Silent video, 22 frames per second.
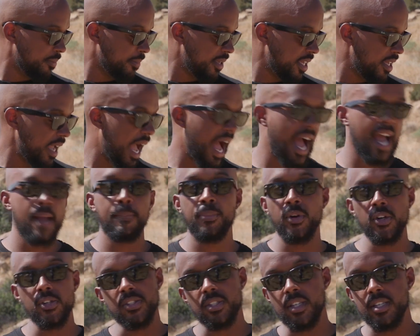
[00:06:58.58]
to me, I
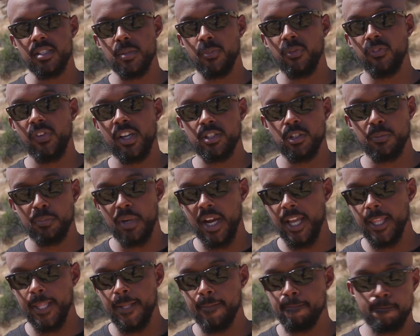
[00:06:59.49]
personally as a professional
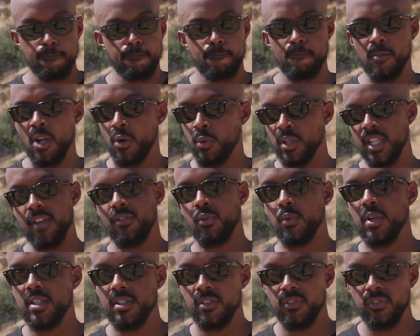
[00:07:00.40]
pilot don't really have
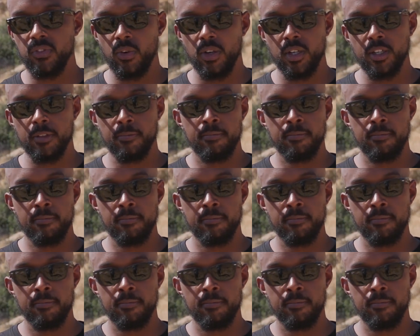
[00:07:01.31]
a reason for